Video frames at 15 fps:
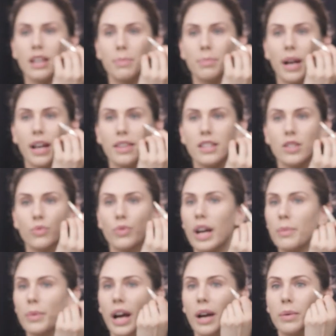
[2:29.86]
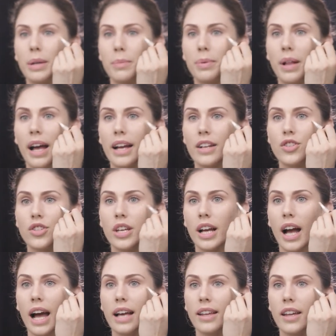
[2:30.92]
and apply this right where I would apply a cheek
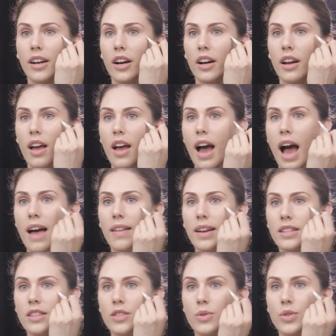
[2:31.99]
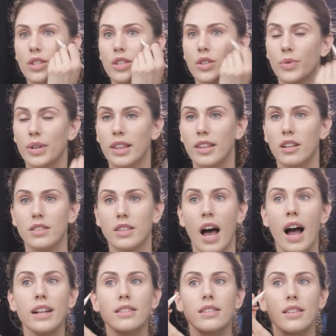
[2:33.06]
highlighter. I like to do just three little
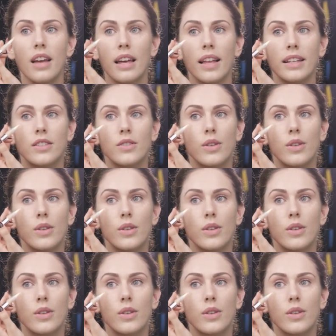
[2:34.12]
dots. I like